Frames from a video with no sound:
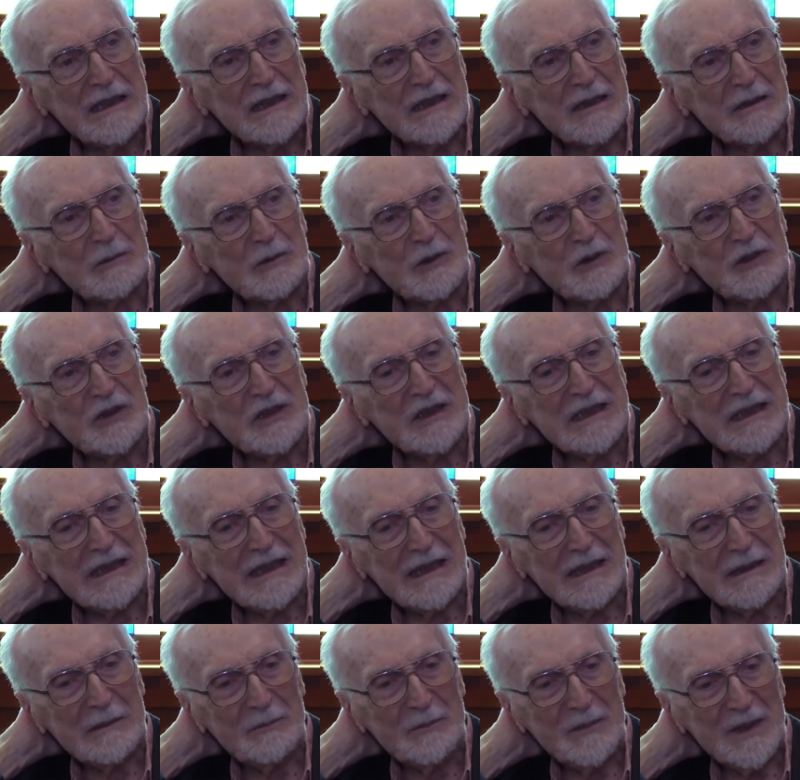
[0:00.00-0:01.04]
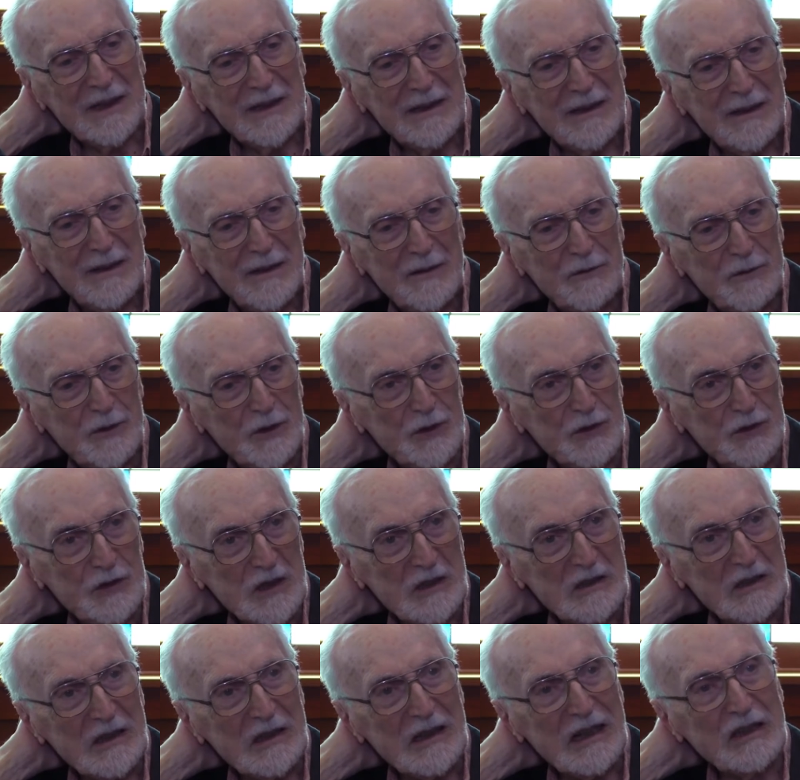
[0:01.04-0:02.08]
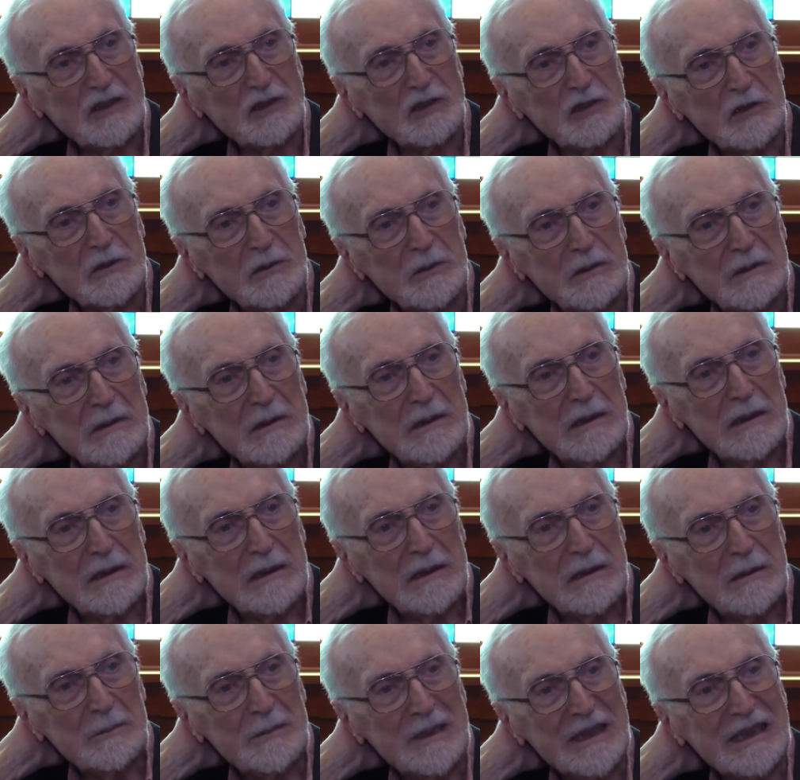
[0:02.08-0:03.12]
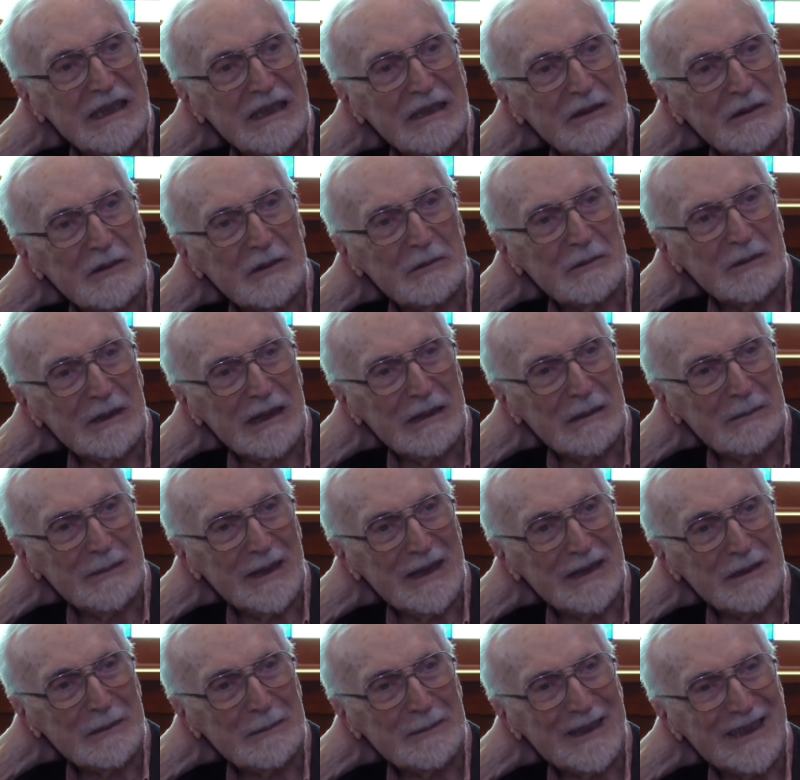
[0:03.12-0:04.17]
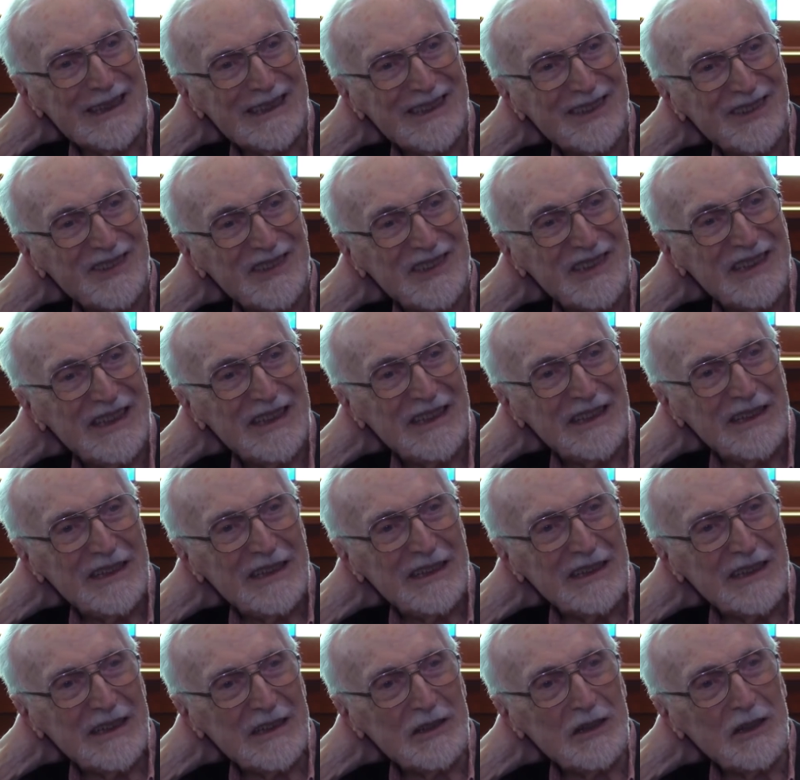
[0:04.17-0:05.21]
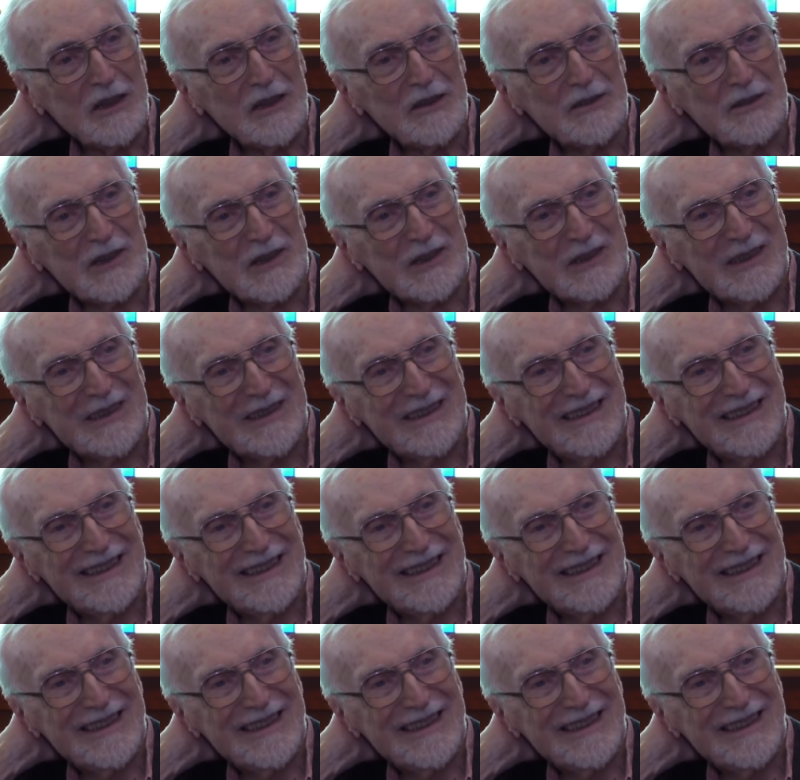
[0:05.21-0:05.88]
It was the uh, first international meeting of uh, mathematics at Harvard.